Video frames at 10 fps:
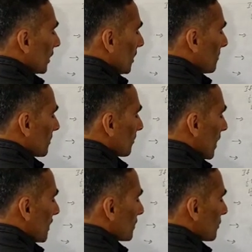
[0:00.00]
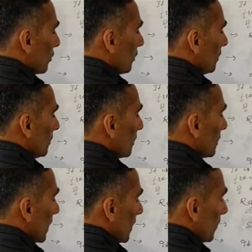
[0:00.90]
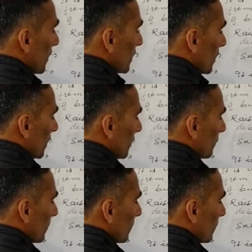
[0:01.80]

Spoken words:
gives rise to liability.